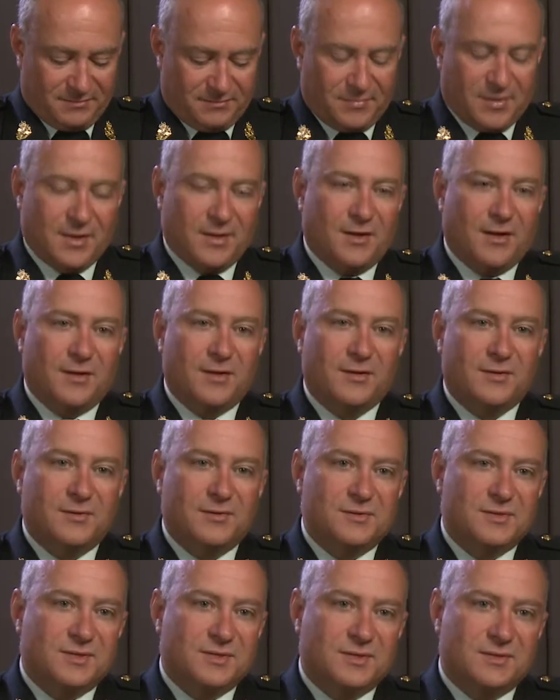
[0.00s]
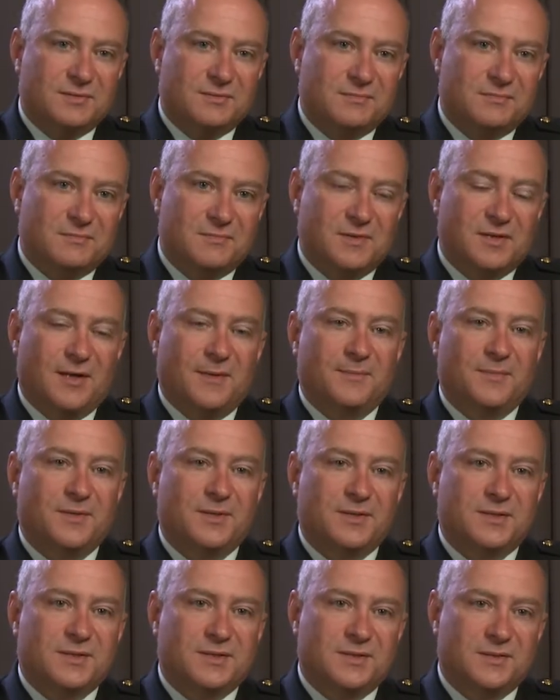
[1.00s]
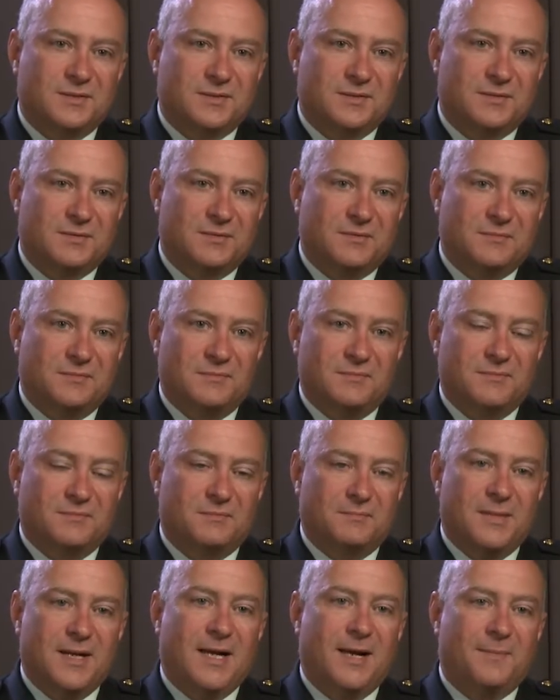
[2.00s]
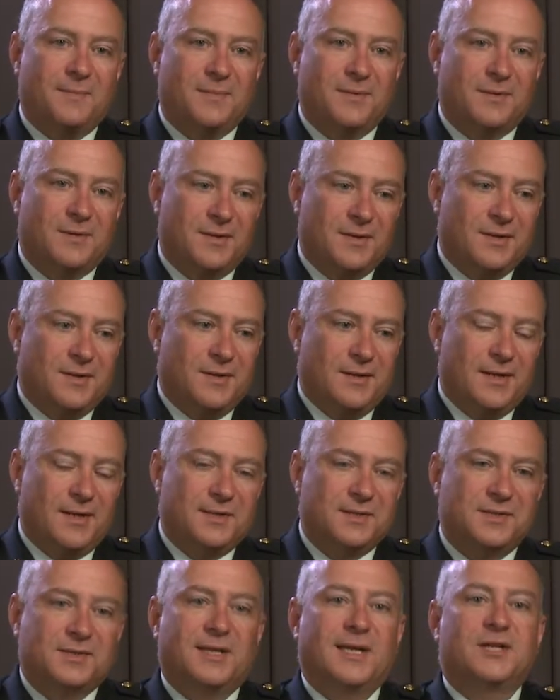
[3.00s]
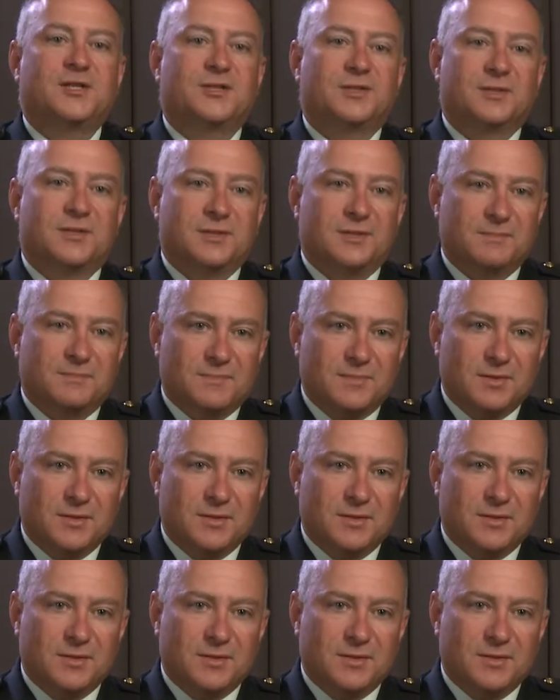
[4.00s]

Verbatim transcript: binoculars, compass, map, and sketches.